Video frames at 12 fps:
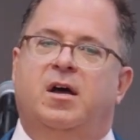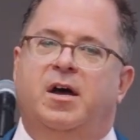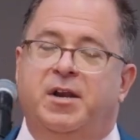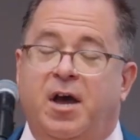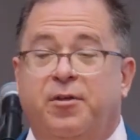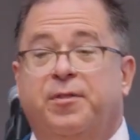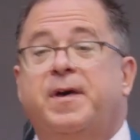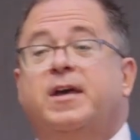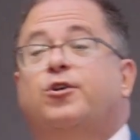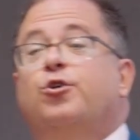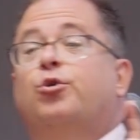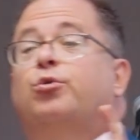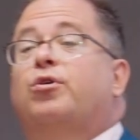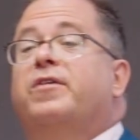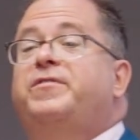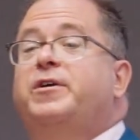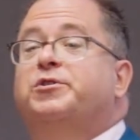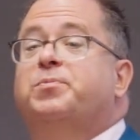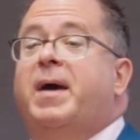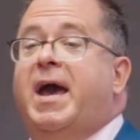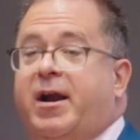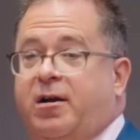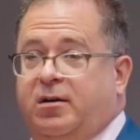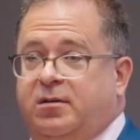Another thing, Google reviews
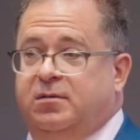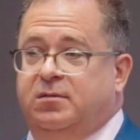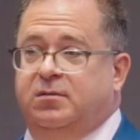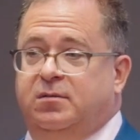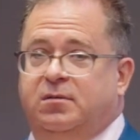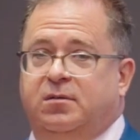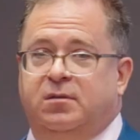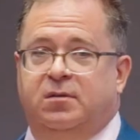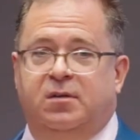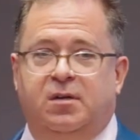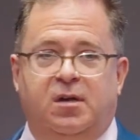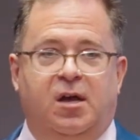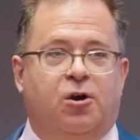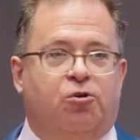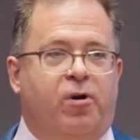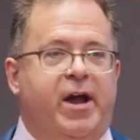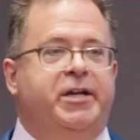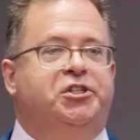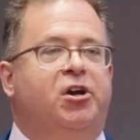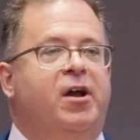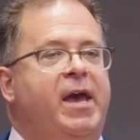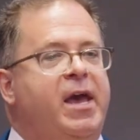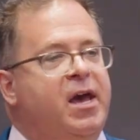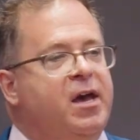matter. Raise your
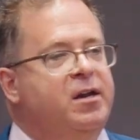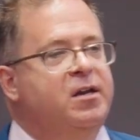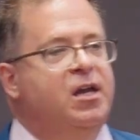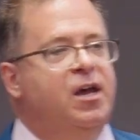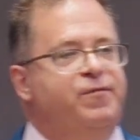hand if